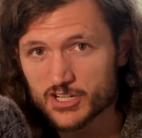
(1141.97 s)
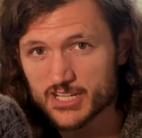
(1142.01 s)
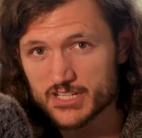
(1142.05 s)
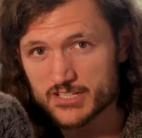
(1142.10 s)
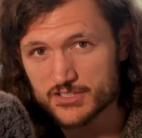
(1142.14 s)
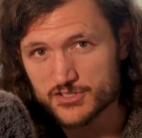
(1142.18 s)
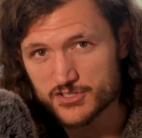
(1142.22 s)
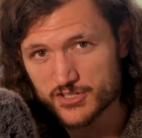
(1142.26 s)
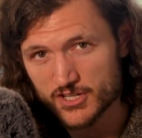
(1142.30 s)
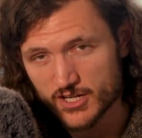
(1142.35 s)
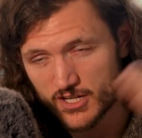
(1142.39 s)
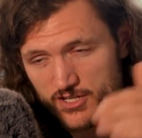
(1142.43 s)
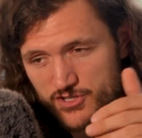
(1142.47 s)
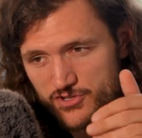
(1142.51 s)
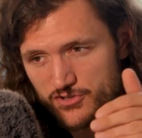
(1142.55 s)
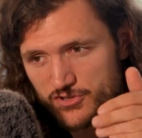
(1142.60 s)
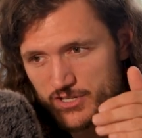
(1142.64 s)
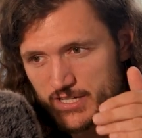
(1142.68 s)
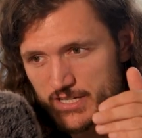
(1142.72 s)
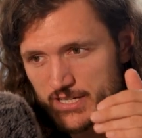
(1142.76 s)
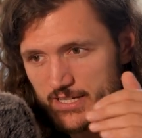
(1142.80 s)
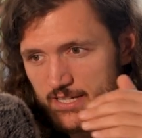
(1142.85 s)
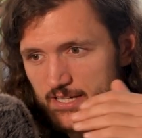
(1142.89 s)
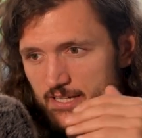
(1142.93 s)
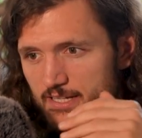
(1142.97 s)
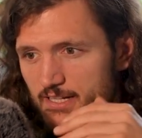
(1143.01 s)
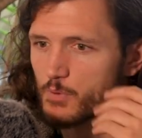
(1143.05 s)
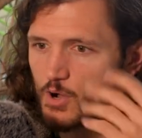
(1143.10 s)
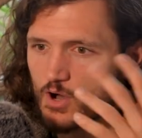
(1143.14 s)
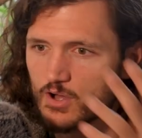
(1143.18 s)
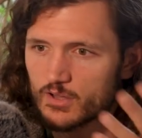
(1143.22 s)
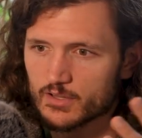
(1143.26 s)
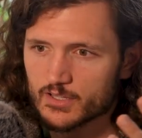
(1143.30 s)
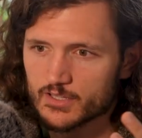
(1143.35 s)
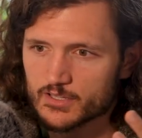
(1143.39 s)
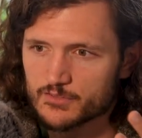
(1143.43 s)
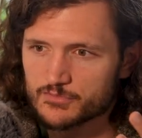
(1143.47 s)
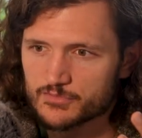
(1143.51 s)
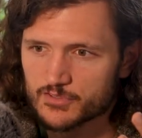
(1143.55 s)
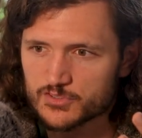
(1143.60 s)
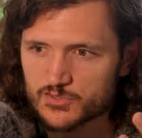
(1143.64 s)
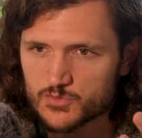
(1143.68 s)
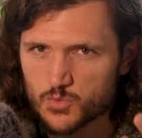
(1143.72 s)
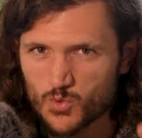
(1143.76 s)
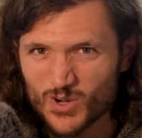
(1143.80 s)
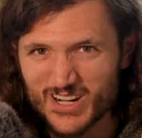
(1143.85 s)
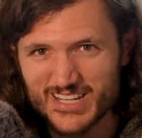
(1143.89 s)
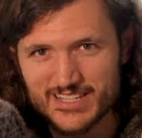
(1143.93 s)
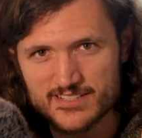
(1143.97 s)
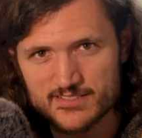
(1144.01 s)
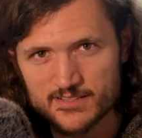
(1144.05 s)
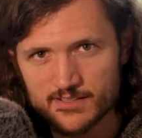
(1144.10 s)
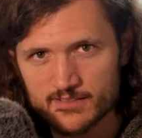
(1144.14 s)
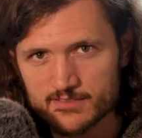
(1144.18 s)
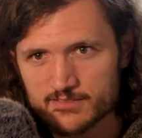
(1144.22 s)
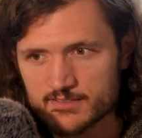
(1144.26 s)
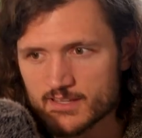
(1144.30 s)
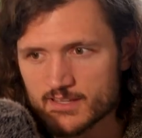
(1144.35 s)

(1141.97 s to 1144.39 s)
each country: Bali for 26